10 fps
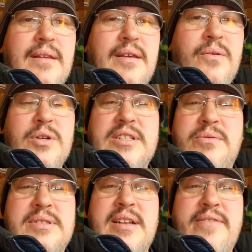You wish it
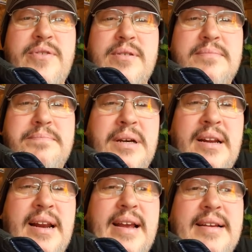was different, but
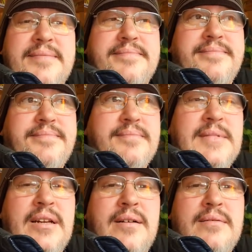it ain't,
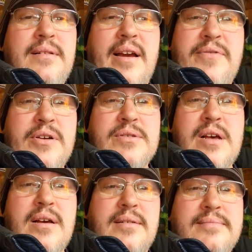you know. Life goes
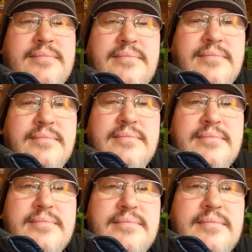on,
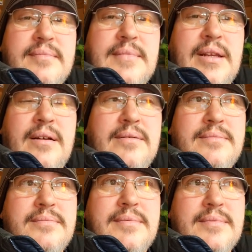you know.
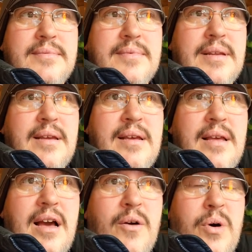
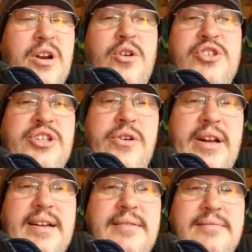I want to go
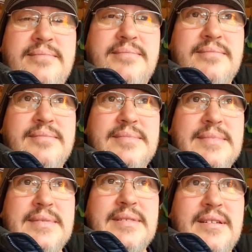shooting,
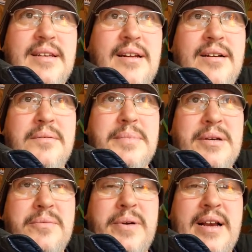you know,
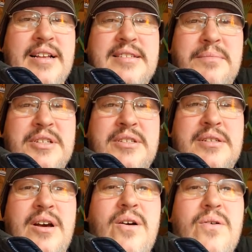but we got so much
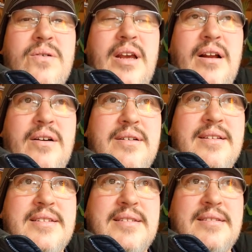snow, you know,
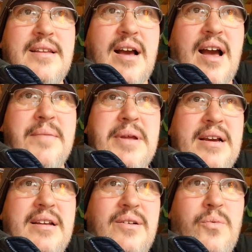it's, I'm
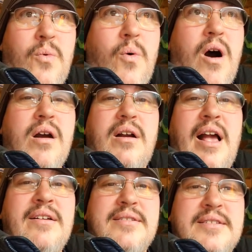not going to walk
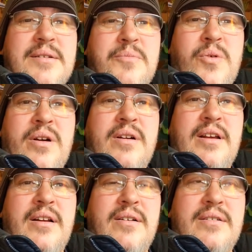out in somewhere,
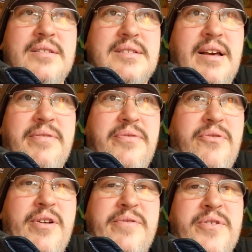you know, it's got
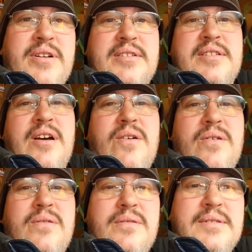3 foot of
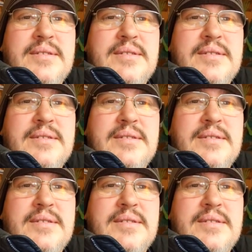snow